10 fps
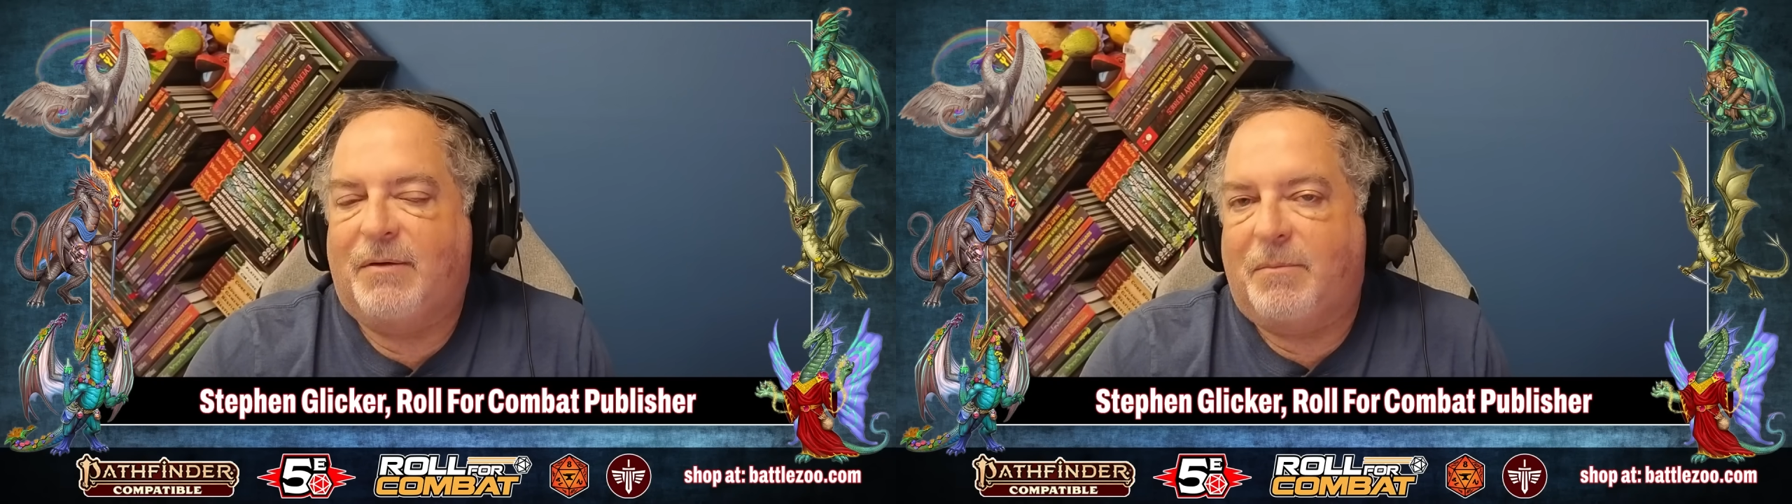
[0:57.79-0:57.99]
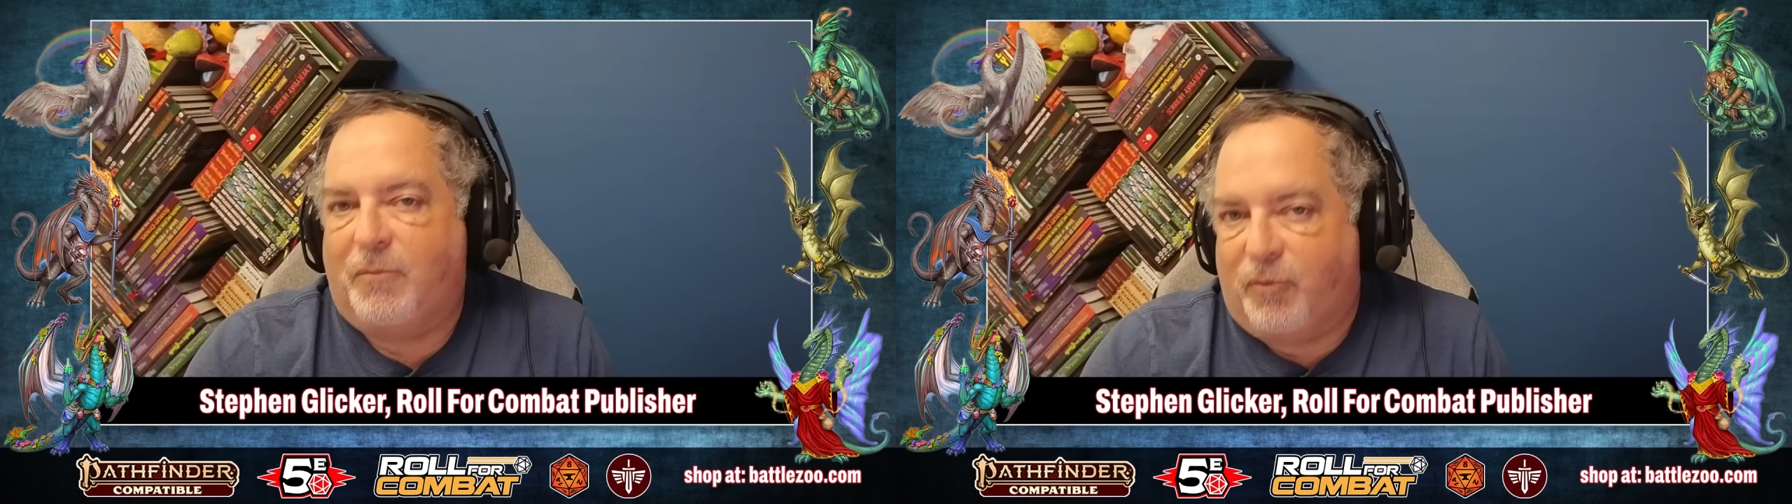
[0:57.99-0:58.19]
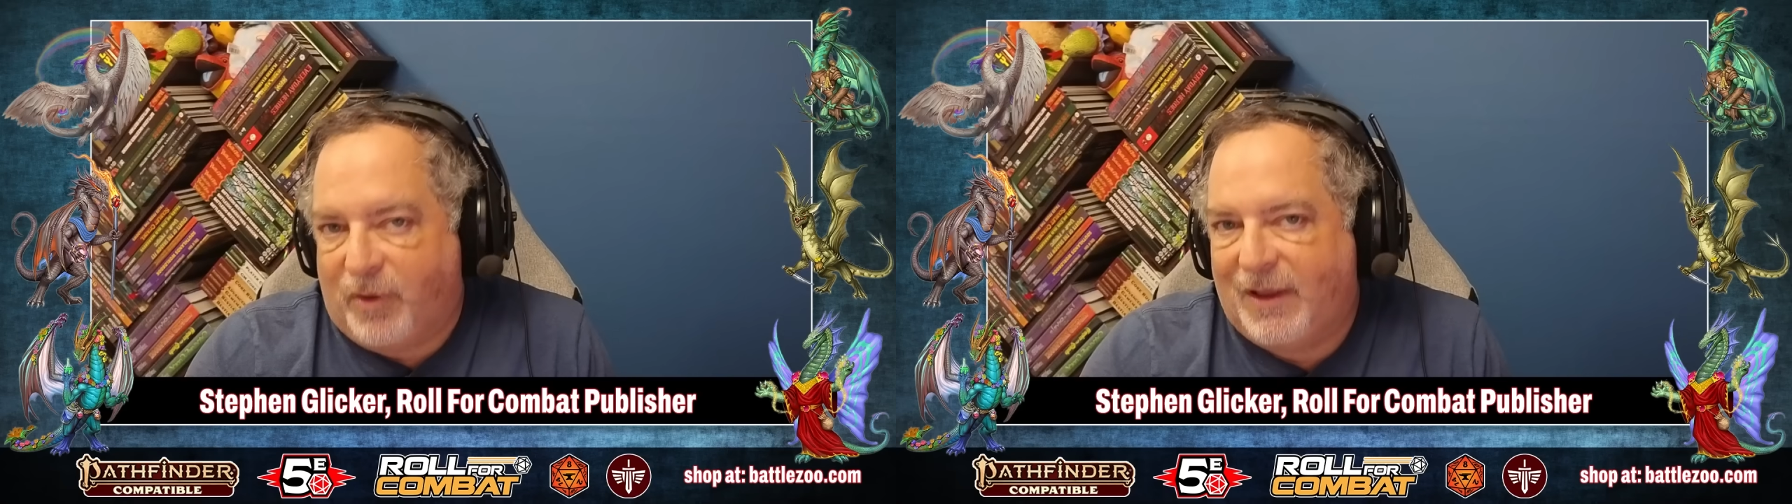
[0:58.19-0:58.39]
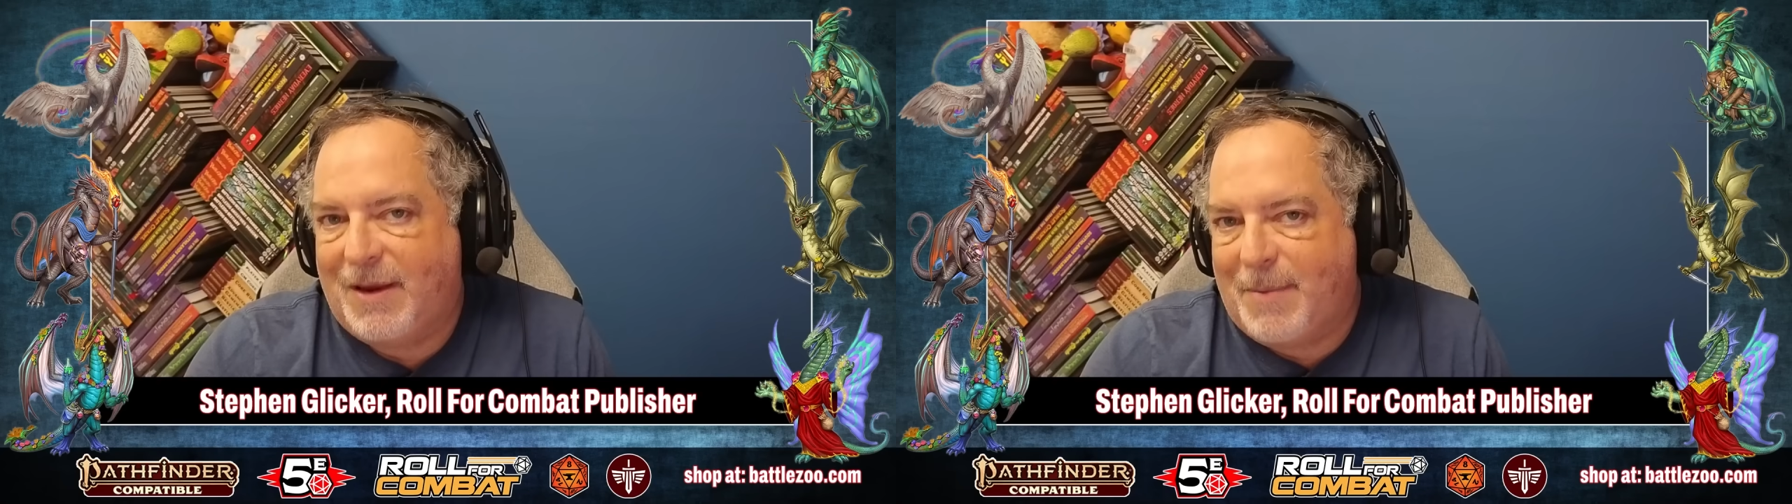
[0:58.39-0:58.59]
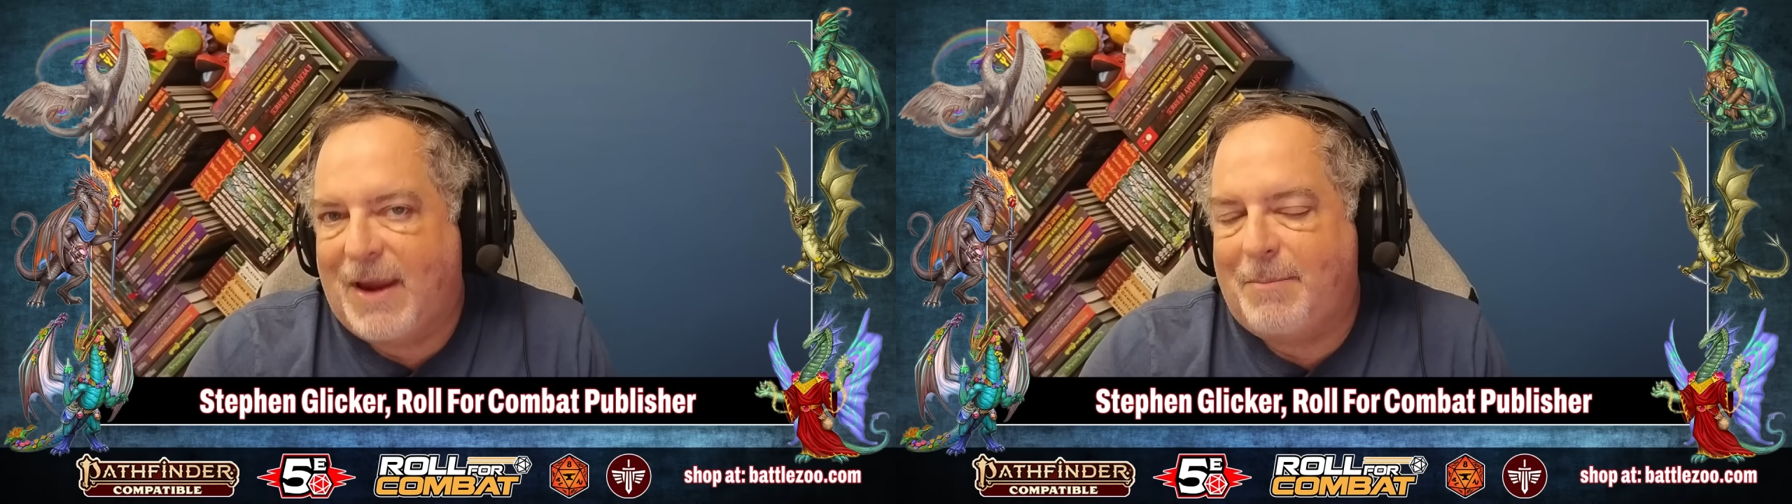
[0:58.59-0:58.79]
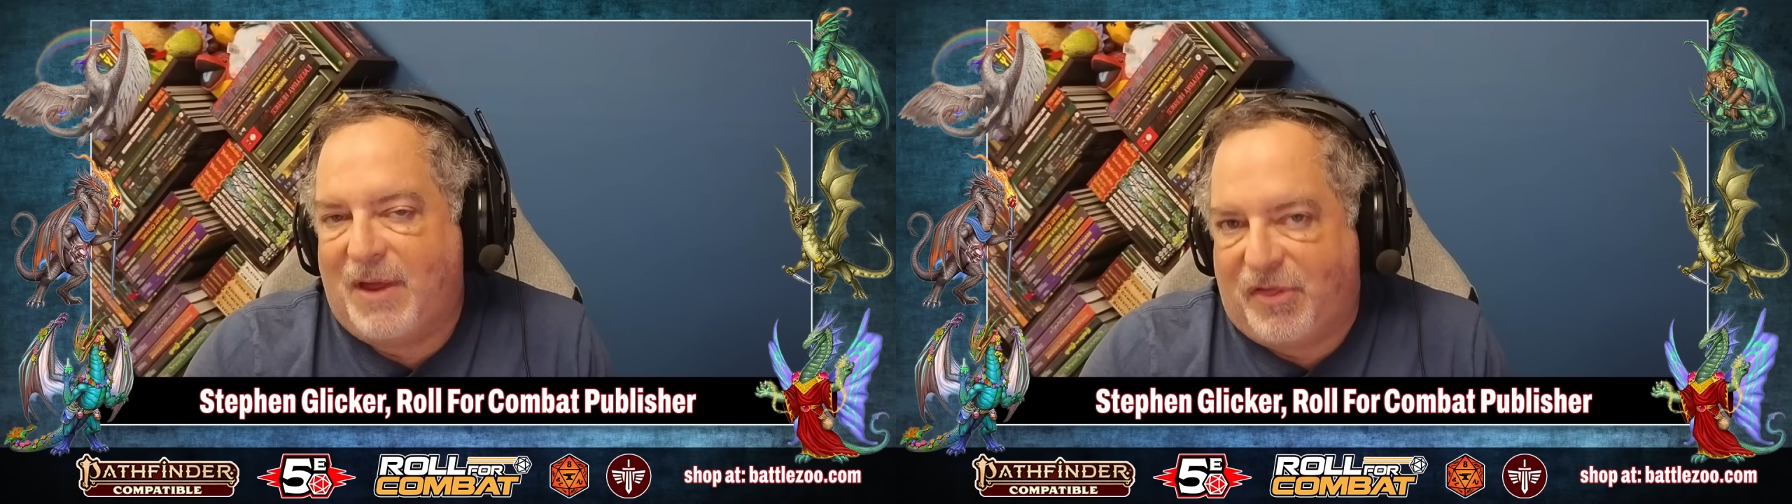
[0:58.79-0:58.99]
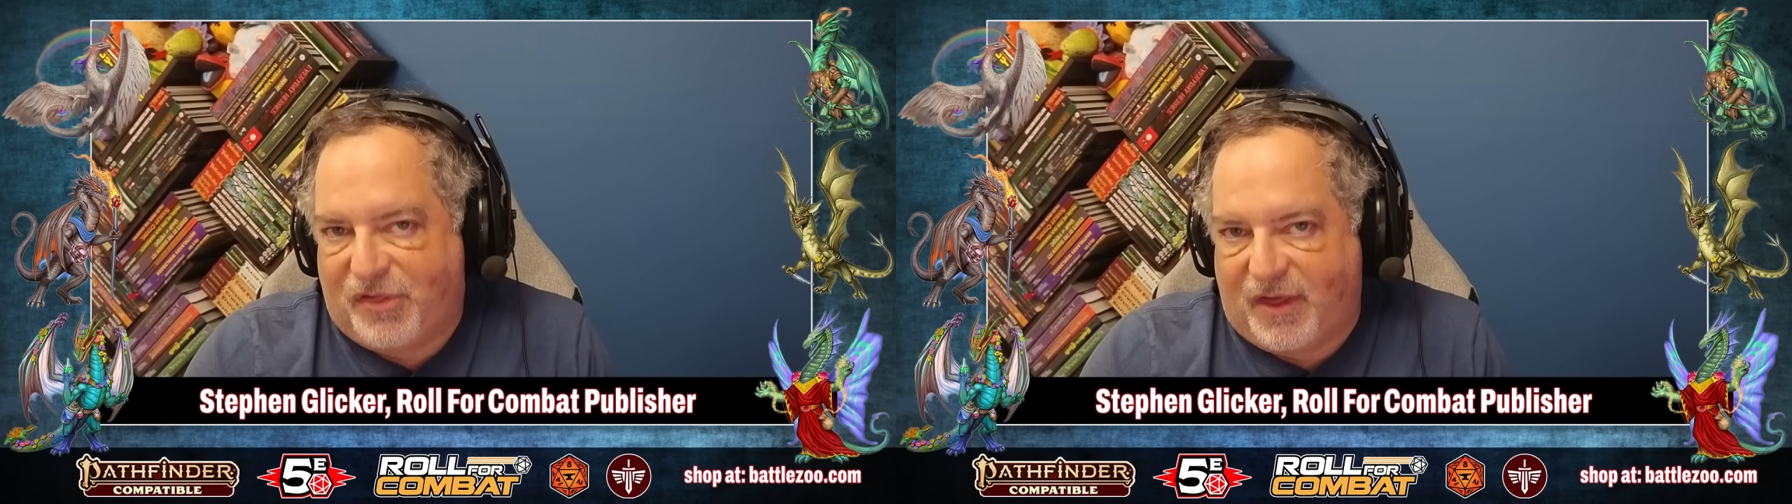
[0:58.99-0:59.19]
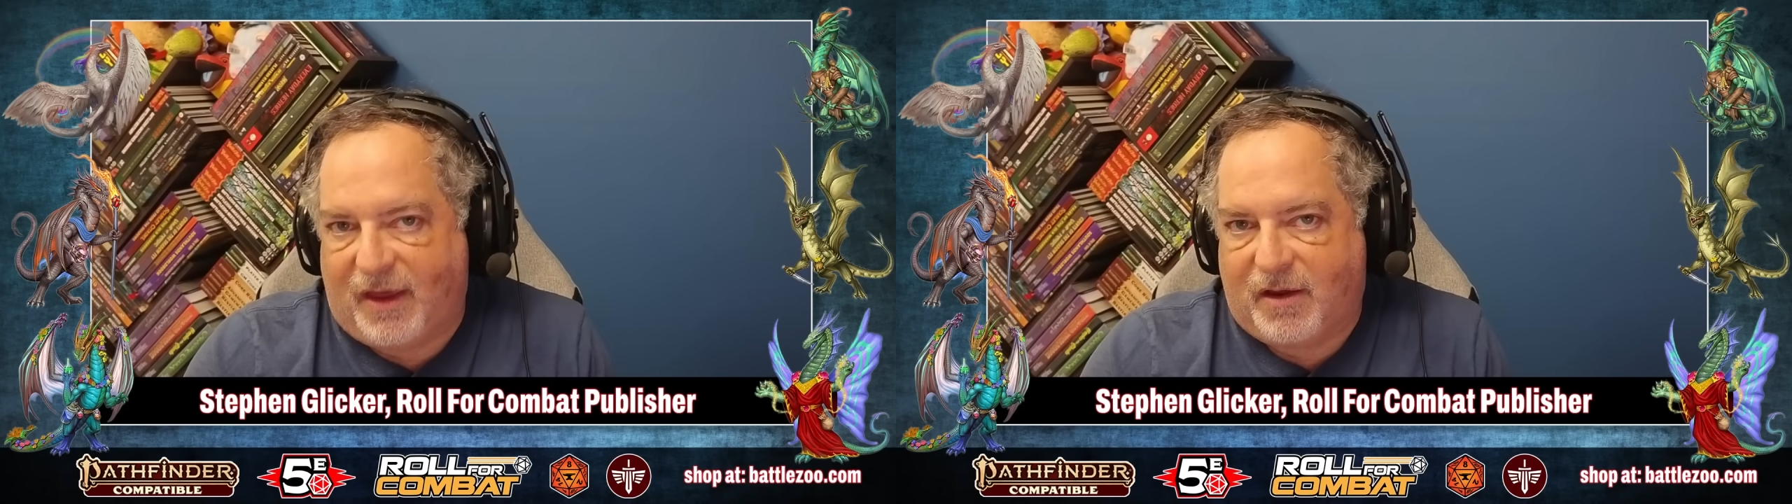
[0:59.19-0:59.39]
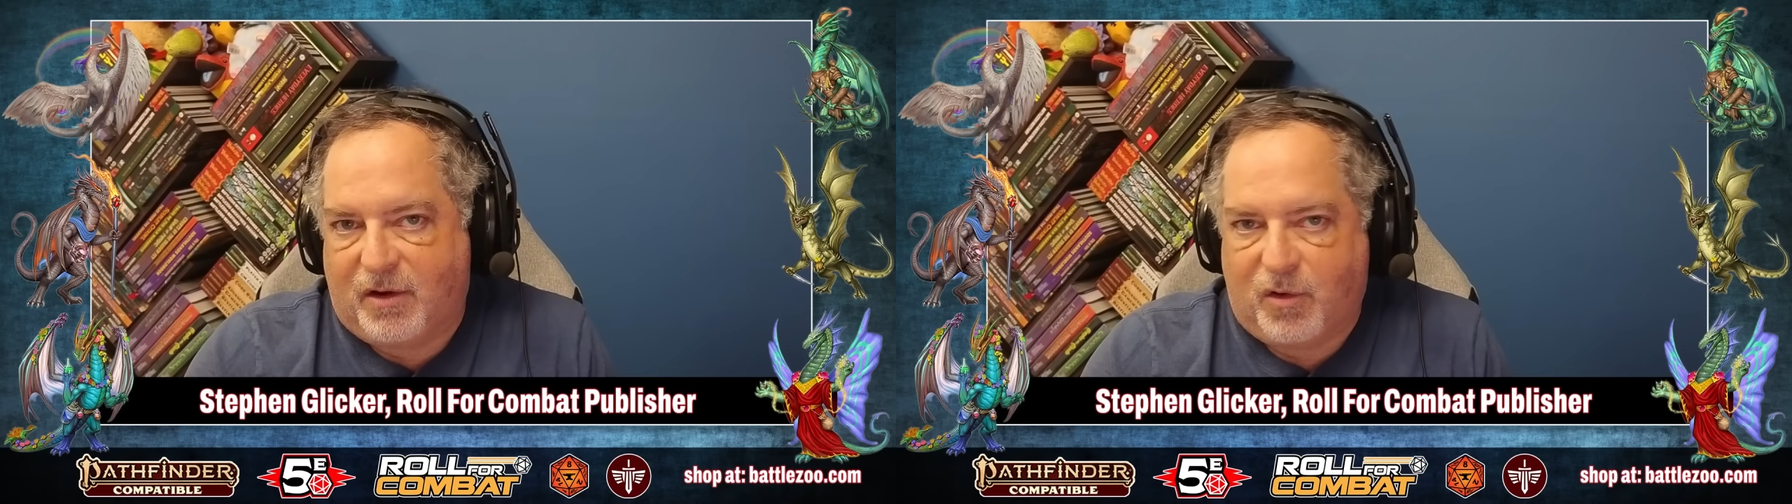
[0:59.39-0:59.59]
really made me think